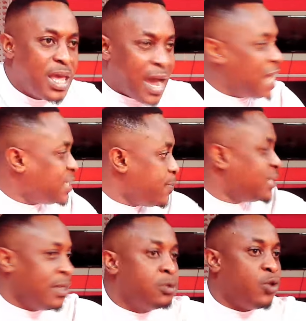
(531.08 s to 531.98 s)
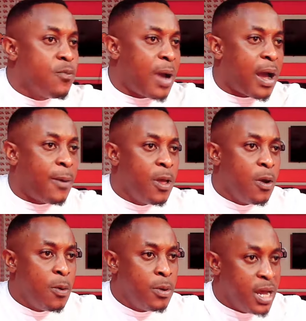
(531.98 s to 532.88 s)
I see behind some trade man.
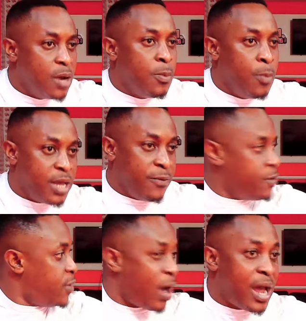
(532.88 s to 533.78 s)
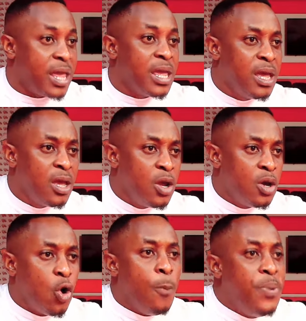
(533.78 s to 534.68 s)
You are high.
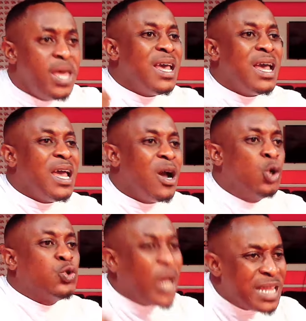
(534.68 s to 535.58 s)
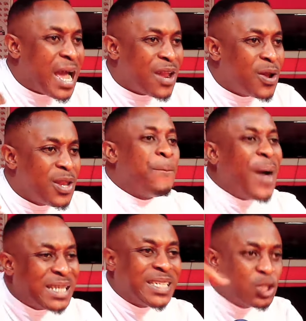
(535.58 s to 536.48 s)
Obi, Osanano, the
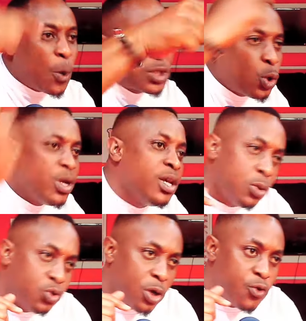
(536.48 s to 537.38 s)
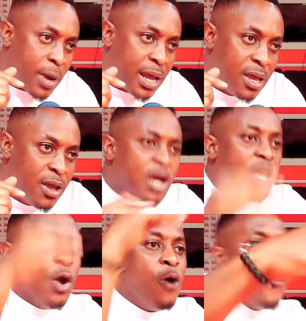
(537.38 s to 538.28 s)
passion is of a soy in some trade man.
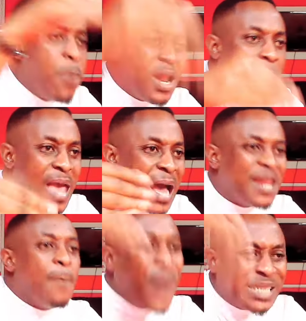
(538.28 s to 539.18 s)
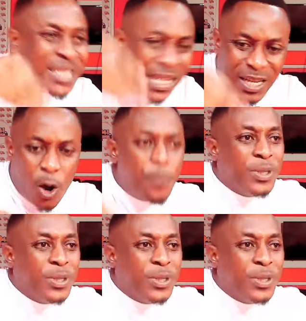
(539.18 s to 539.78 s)
Your footballer be and the passion is of a